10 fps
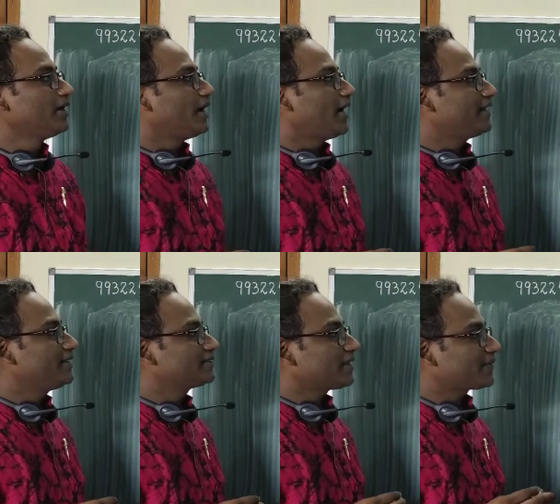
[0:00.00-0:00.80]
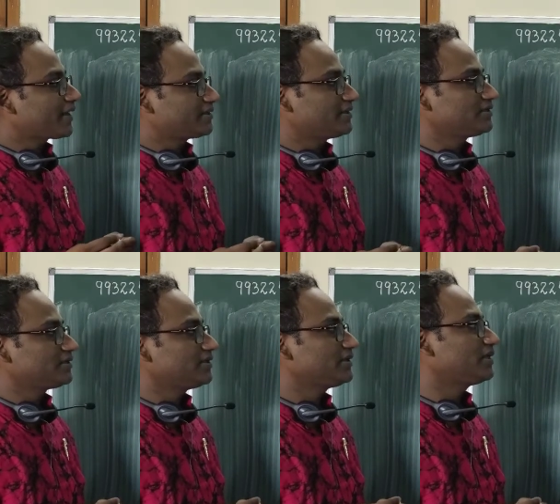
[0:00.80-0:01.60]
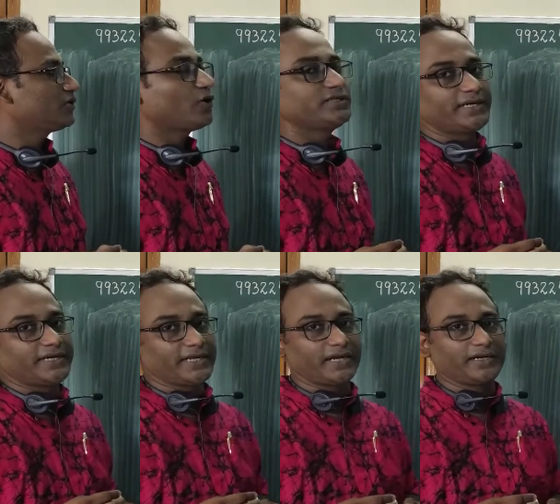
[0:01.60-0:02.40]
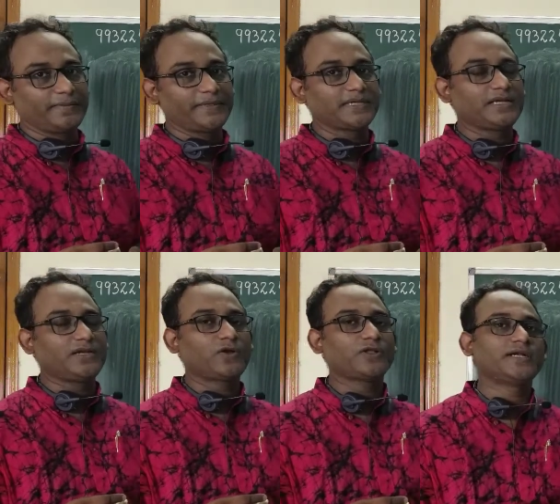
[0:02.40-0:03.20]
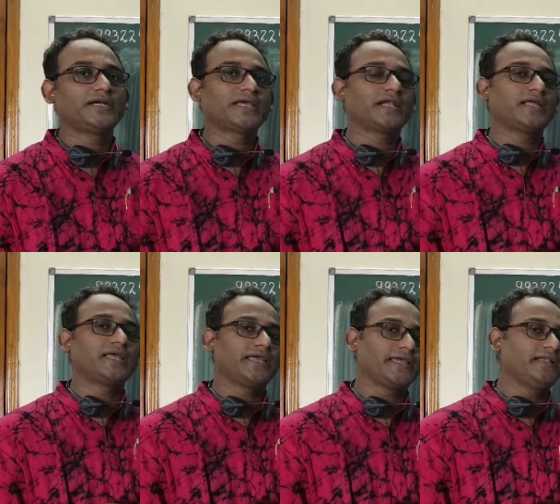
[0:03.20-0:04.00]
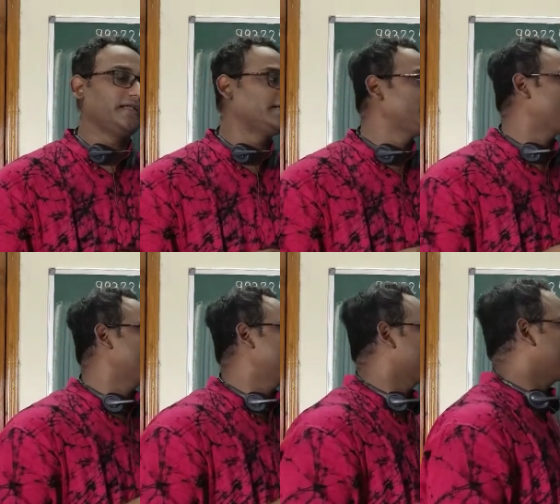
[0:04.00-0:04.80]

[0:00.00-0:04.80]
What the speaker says: And in some cases, these are the non-genetic RNA. Basically, non-genetic RNA again differentiate